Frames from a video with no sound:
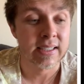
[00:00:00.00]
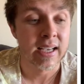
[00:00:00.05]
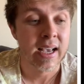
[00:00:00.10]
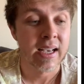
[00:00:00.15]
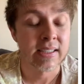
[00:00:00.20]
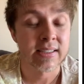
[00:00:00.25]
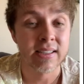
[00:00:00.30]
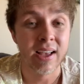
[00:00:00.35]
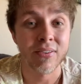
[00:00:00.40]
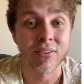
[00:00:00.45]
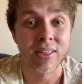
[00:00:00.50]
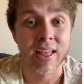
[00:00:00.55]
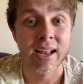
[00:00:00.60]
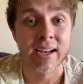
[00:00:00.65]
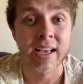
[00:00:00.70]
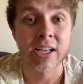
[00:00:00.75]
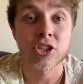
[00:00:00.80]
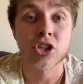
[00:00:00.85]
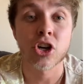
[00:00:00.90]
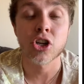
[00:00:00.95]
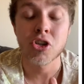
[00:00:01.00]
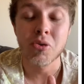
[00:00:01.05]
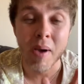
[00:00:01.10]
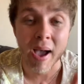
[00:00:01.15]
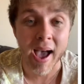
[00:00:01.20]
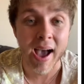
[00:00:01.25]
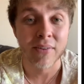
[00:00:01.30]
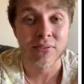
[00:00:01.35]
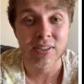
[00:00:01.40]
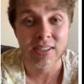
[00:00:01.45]
stuff of that nature,
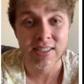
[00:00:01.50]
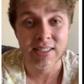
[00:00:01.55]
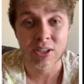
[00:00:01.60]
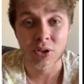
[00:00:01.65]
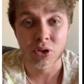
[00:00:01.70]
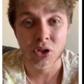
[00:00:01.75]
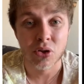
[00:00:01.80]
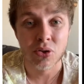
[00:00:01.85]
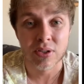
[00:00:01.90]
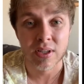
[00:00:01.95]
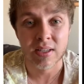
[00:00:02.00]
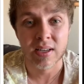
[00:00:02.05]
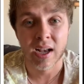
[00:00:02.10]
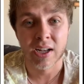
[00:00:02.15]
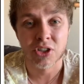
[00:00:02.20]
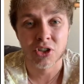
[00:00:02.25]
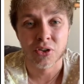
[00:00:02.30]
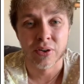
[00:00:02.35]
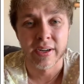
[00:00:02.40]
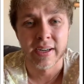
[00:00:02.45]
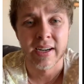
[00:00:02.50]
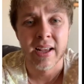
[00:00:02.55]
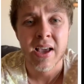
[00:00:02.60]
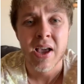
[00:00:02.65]
have to still use the touchscreen,